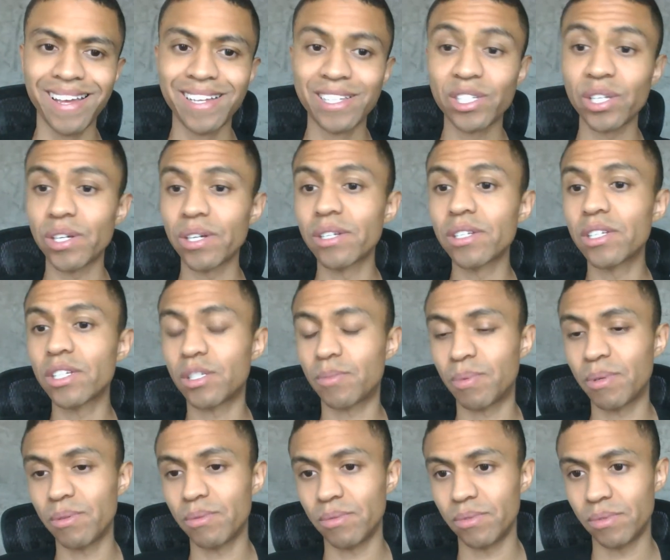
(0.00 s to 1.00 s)
so you can
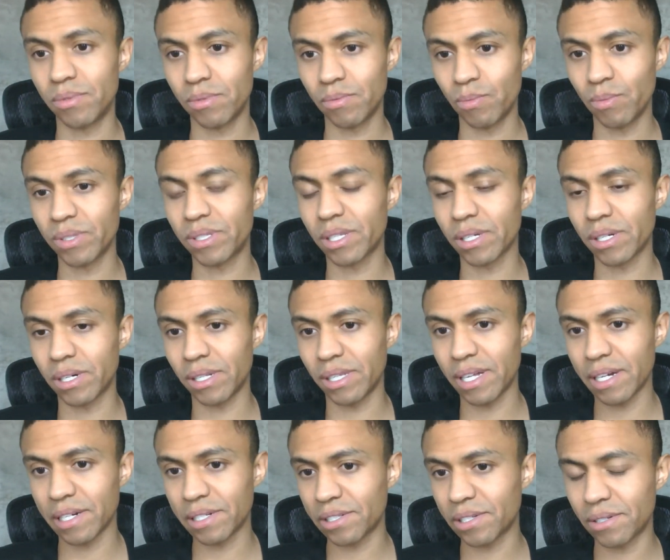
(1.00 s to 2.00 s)
dispute with the
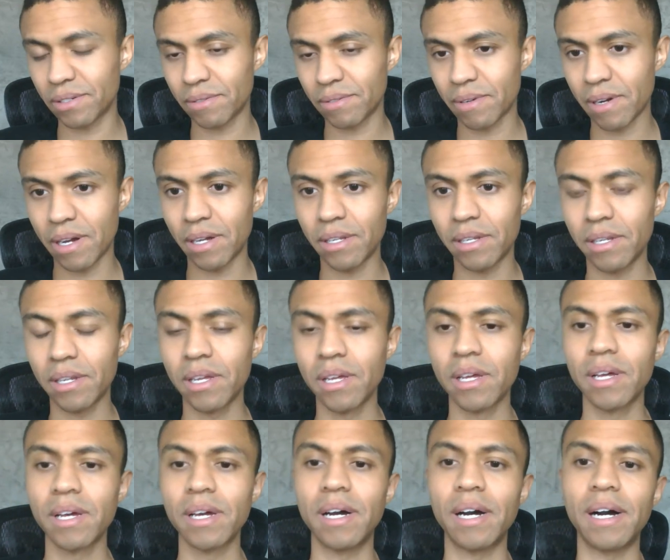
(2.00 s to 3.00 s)
collector, right?
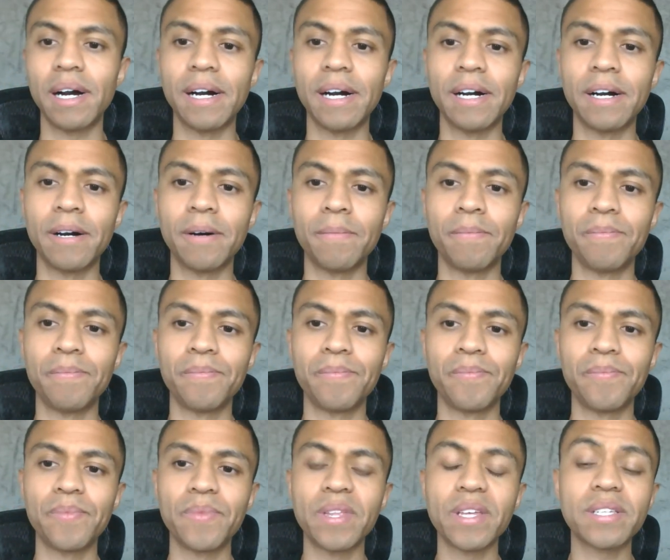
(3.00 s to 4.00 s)
Um,
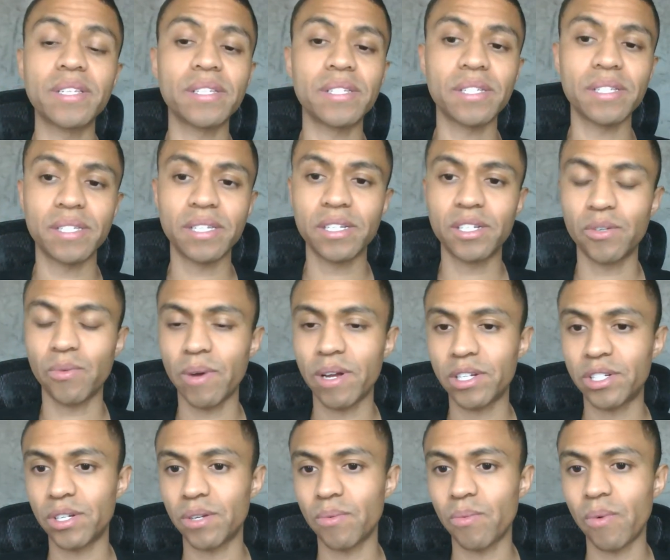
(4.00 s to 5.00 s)
this is a
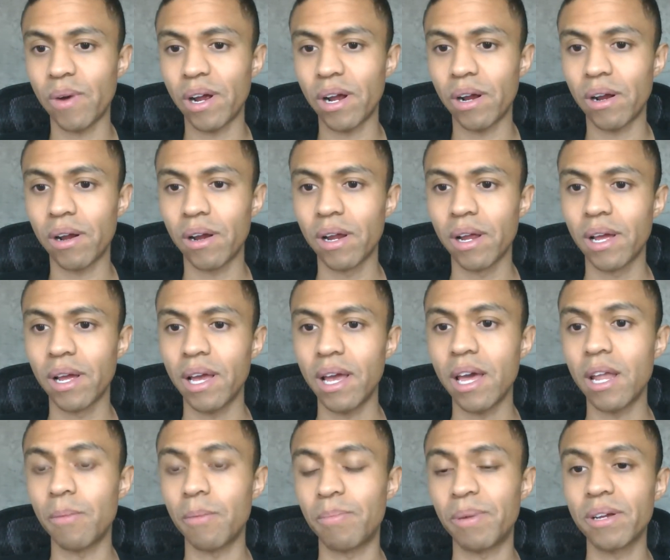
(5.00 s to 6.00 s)
situation where
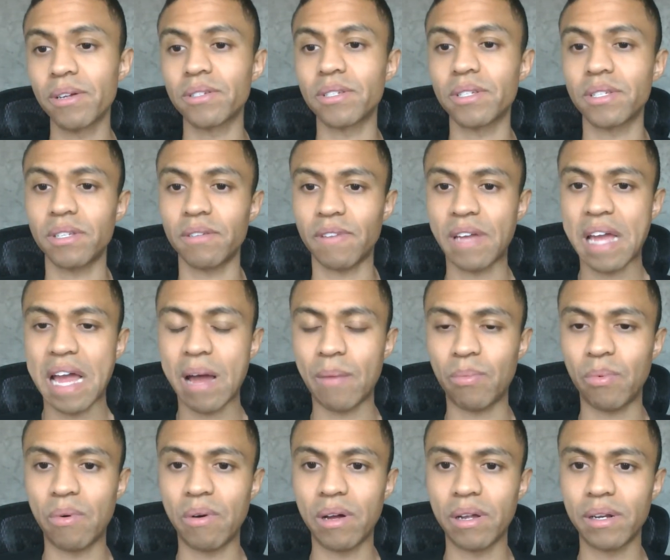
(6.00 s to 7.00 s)
it appears as if Cap
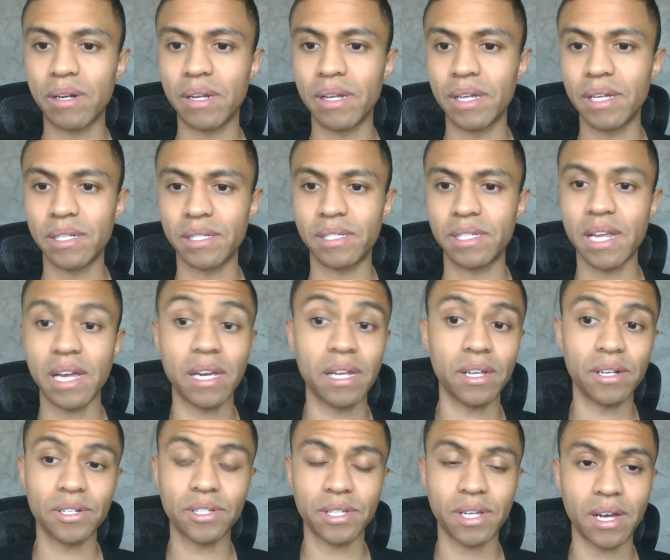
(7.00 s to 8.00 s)
One is
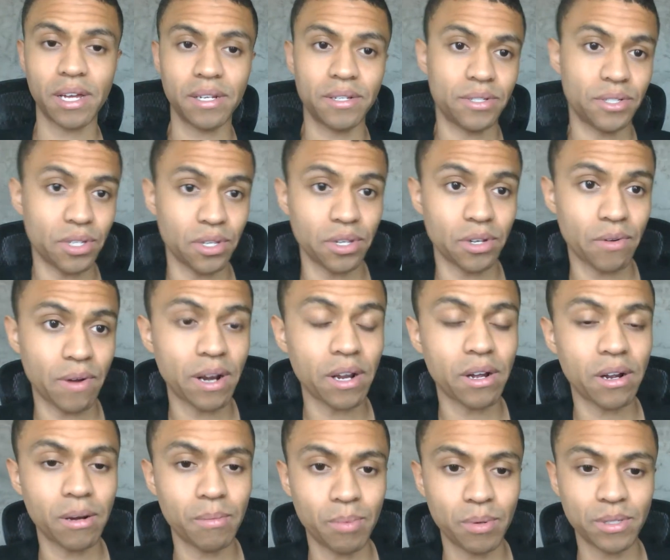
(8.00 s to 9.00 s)
taking your side. So the credit
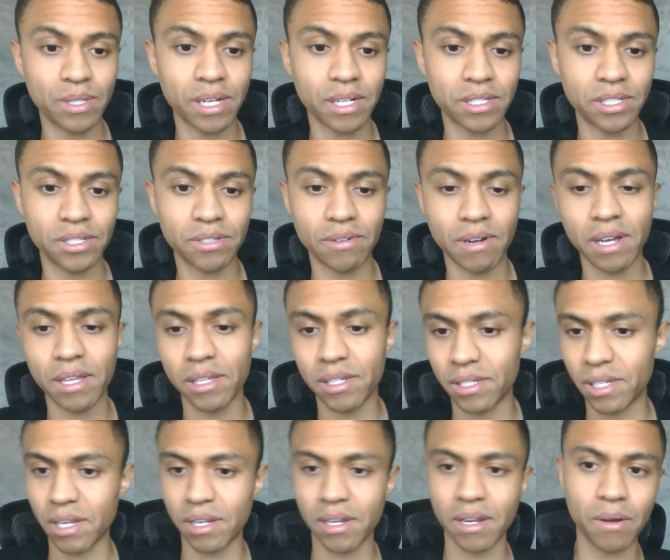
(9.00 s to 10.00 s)
card protects you, right? They
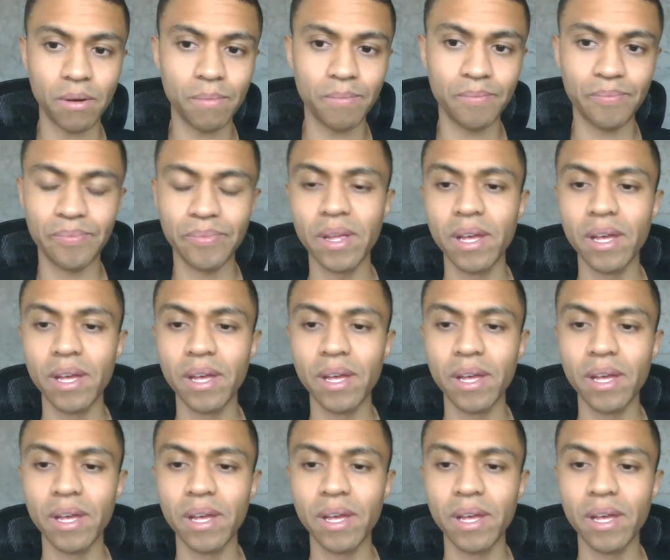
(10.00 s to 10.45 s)
say no,